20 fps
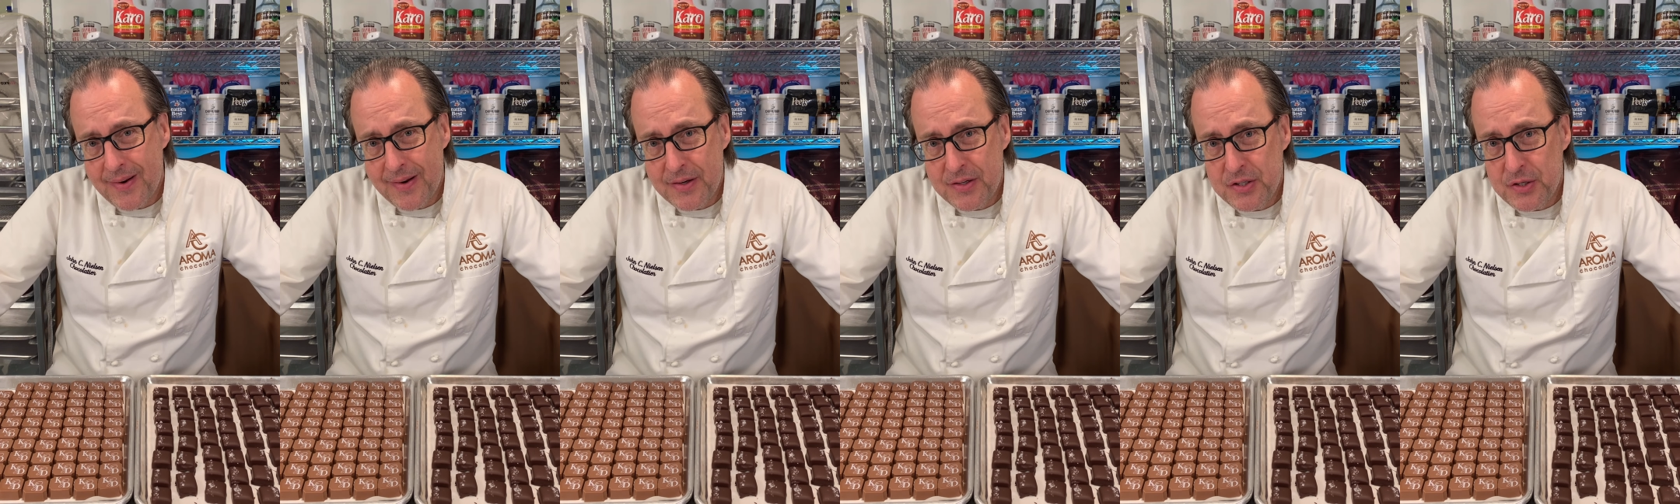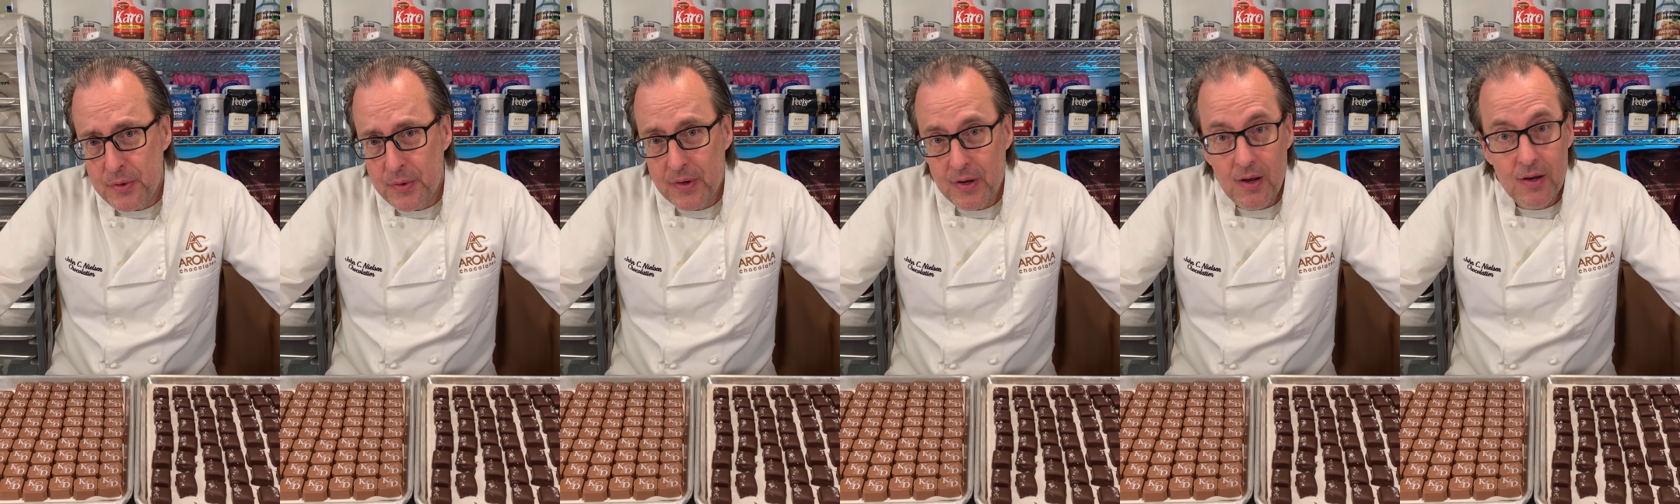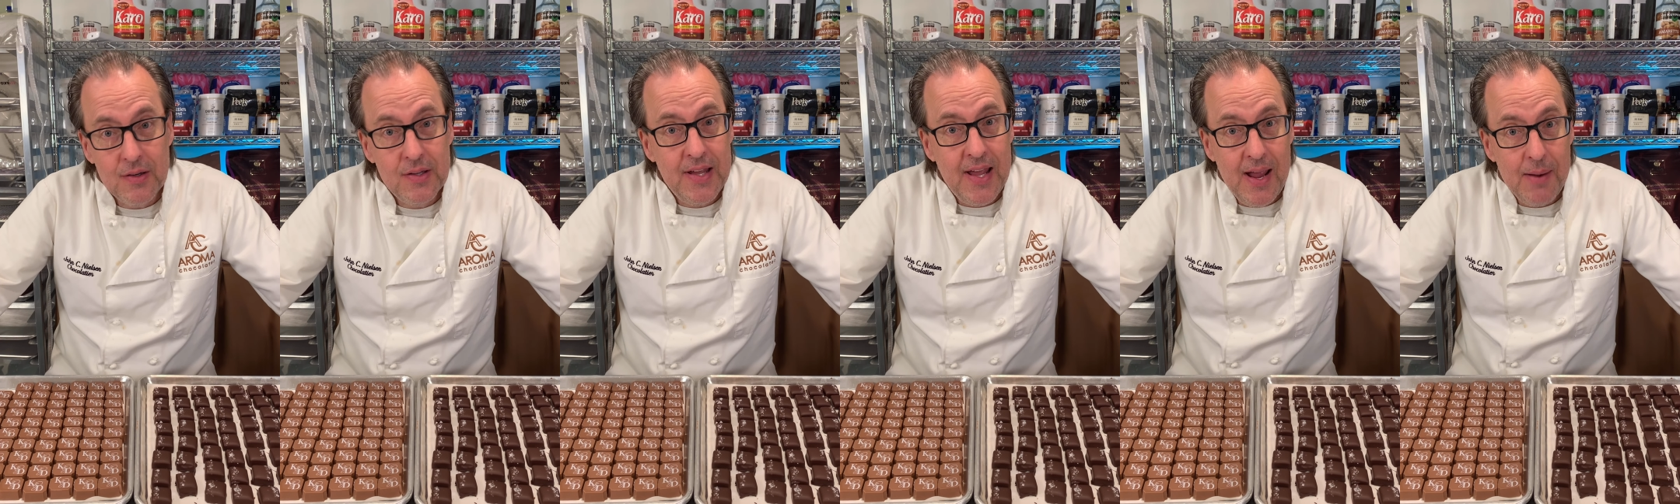to do an
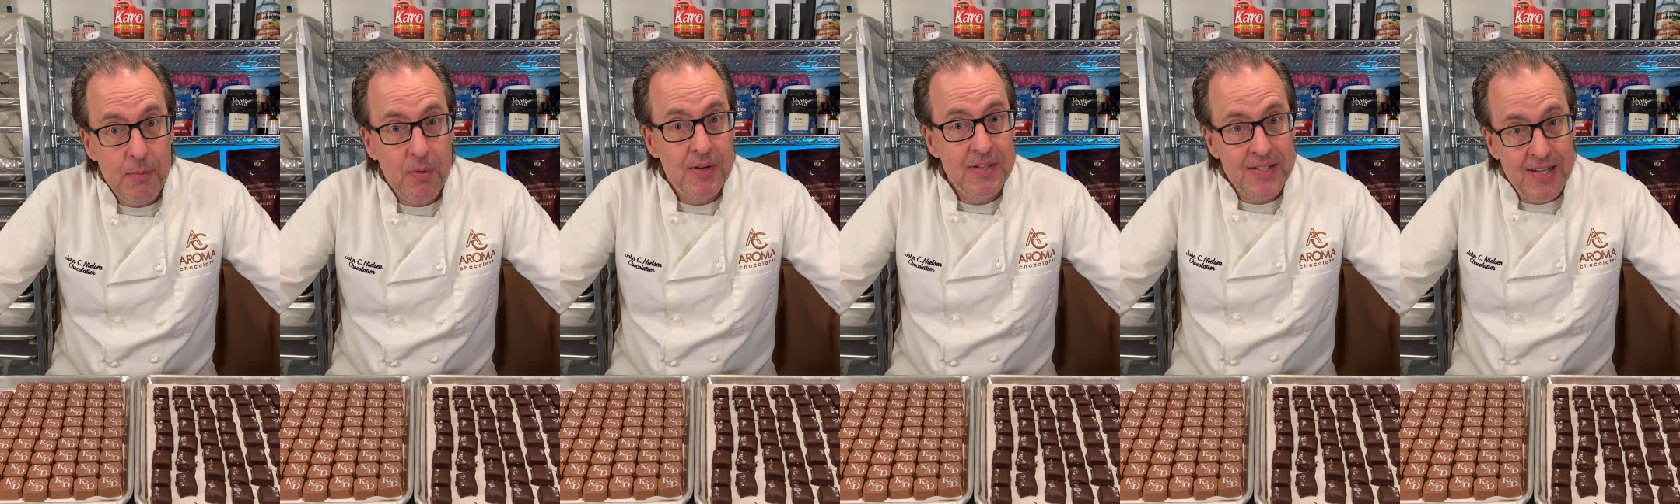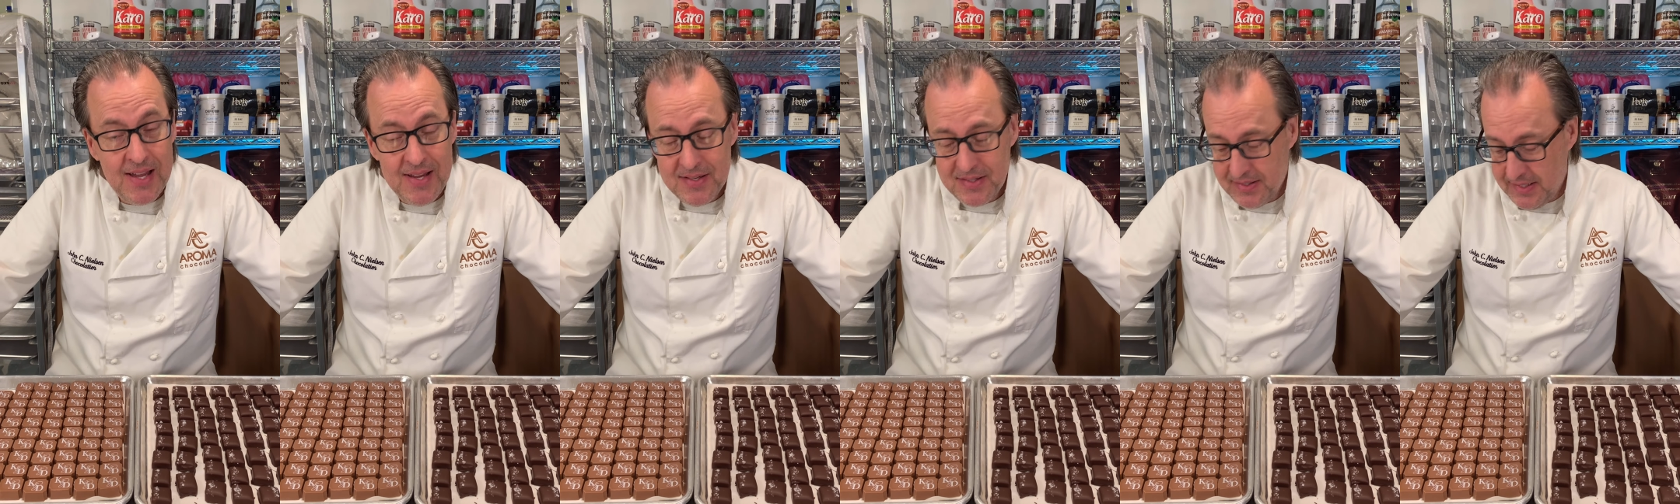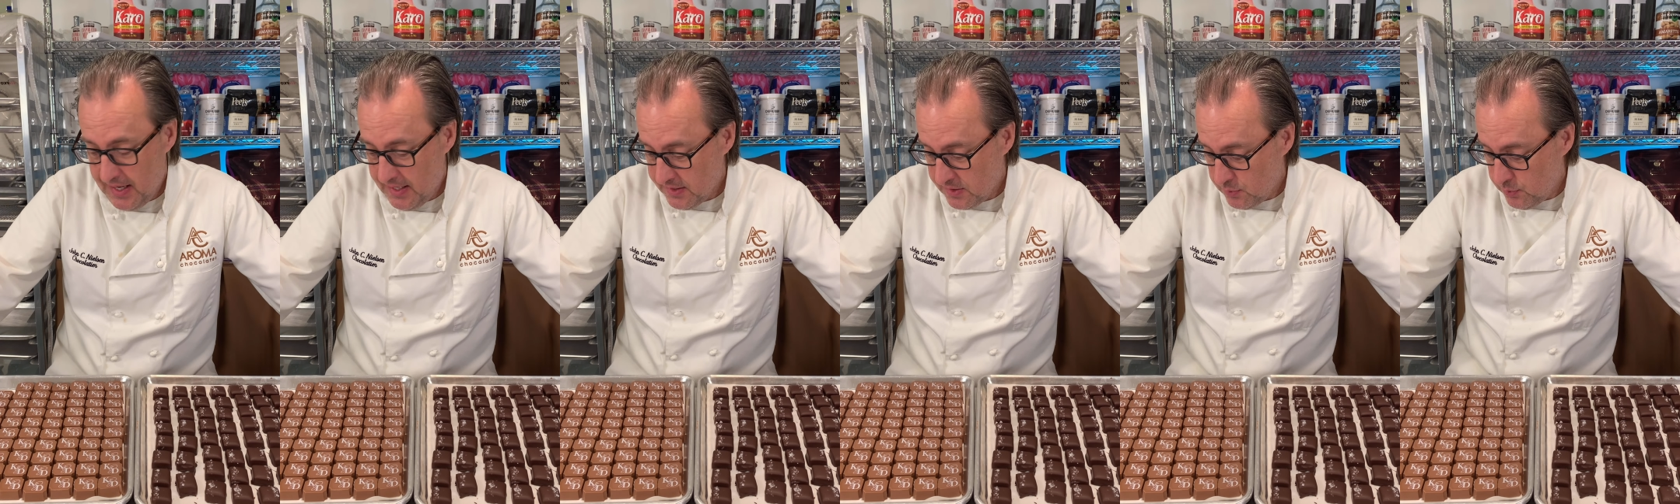on-camera taste
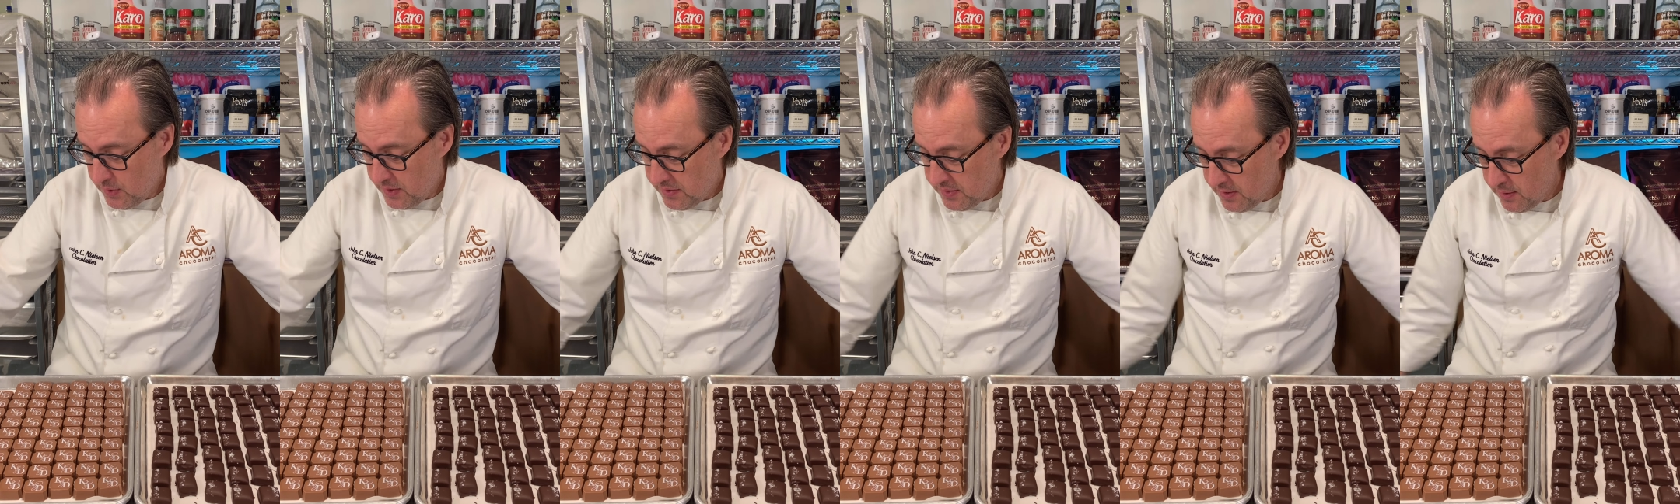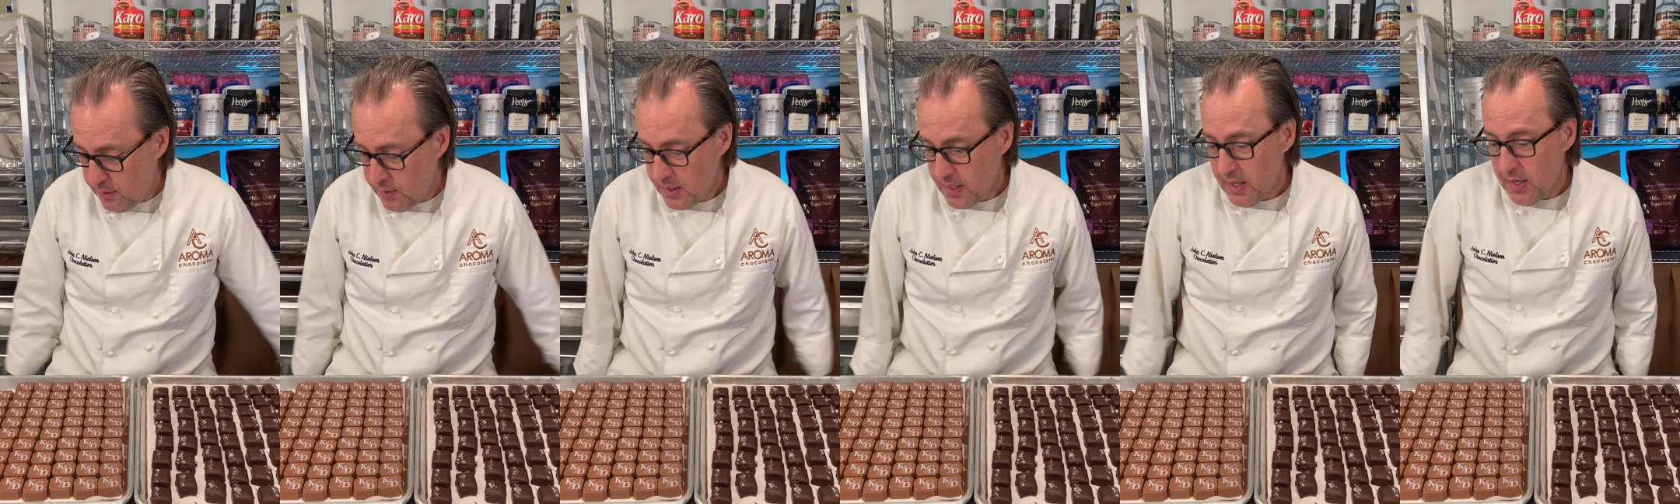test with you